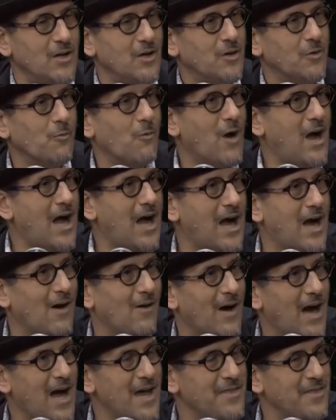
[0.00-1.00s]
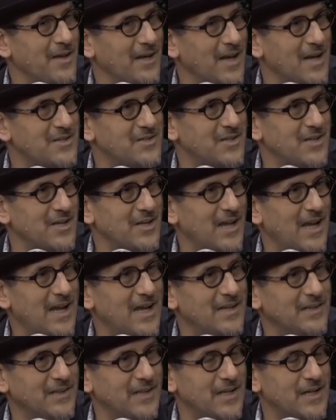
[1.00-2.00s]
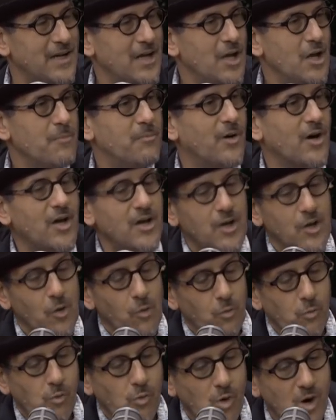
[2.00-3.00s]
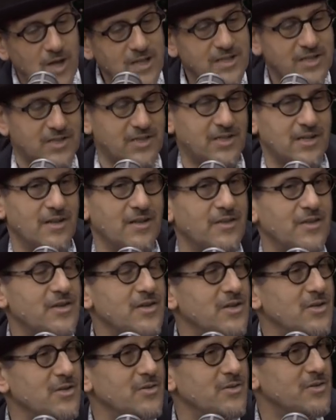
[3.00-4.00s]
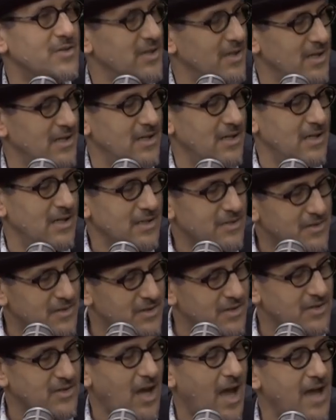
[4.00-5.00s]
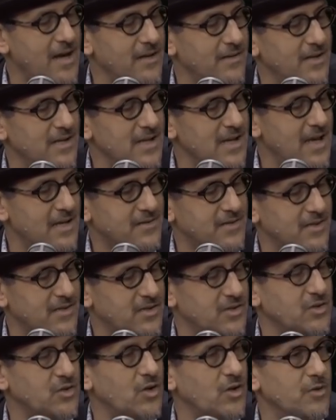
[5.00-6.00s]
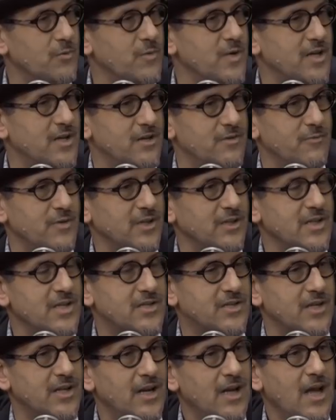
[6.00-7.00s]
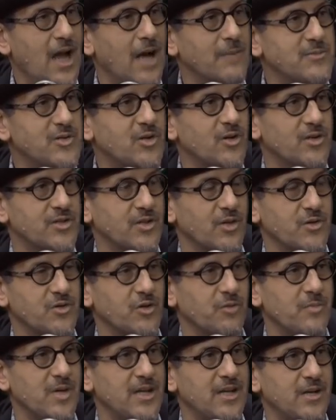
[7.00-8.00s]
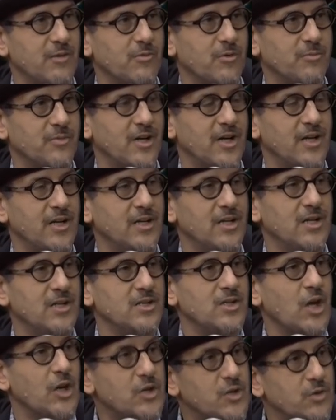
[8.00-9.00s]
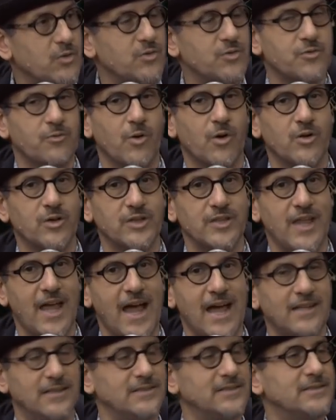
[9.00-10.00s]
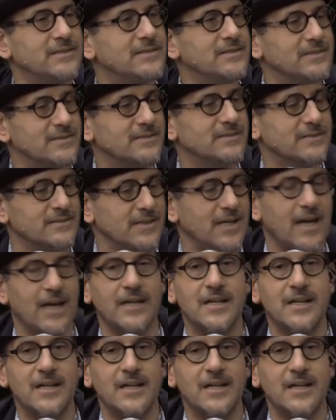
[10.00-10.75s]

wow, I think I see an alien. But once the news, it's decided that, yes, this is good, we can release it, I'm sure social media will play a huge role in that. Cool. Yeah.